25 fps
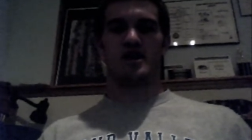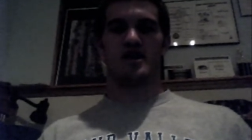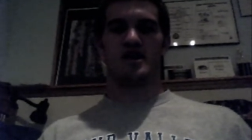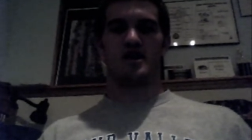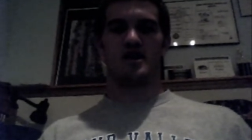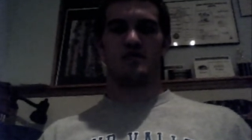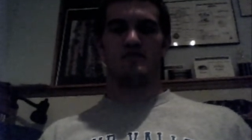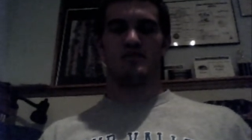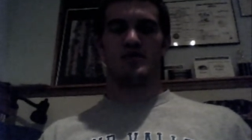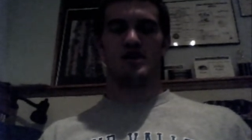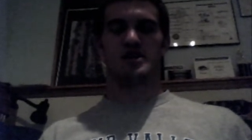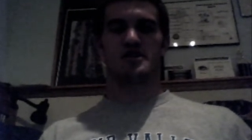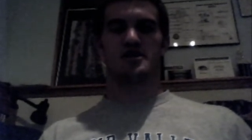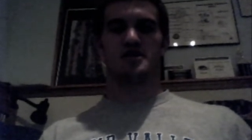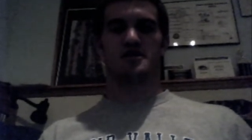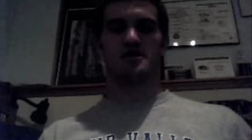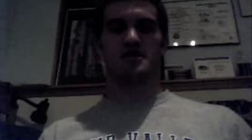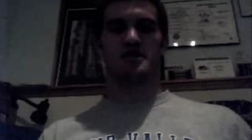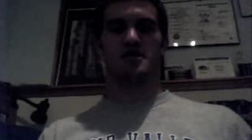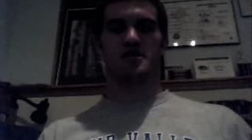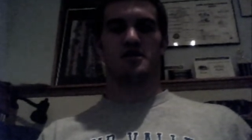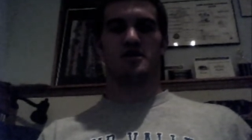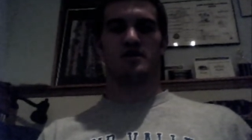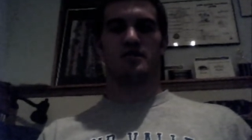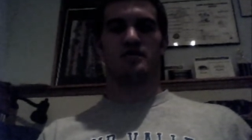and
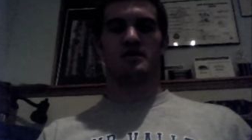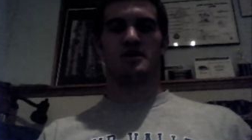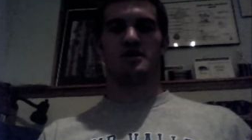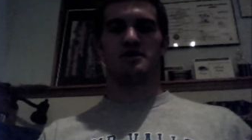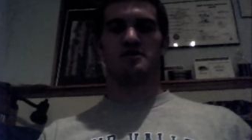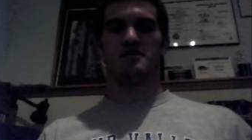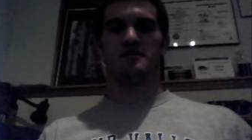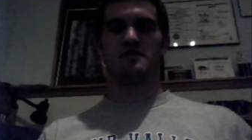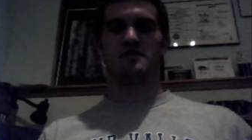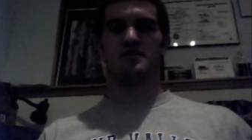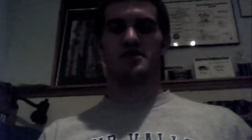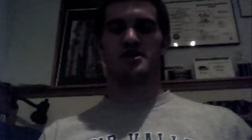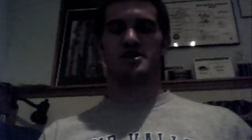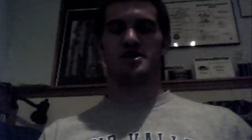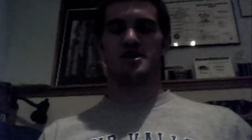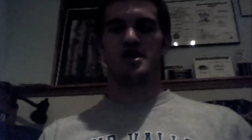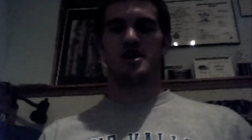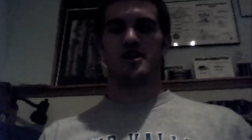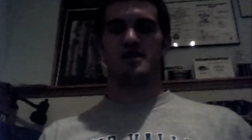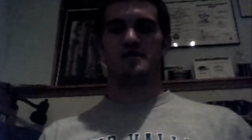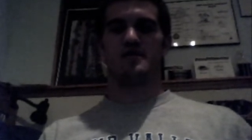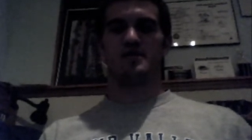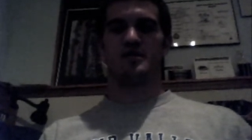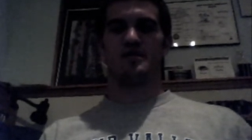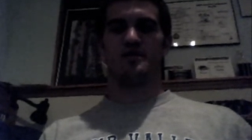basically the winner of this
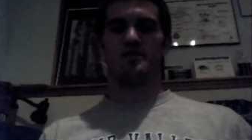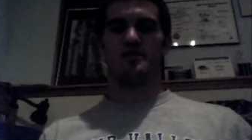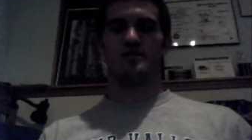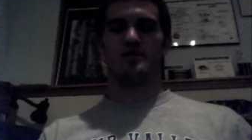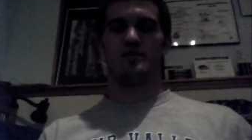game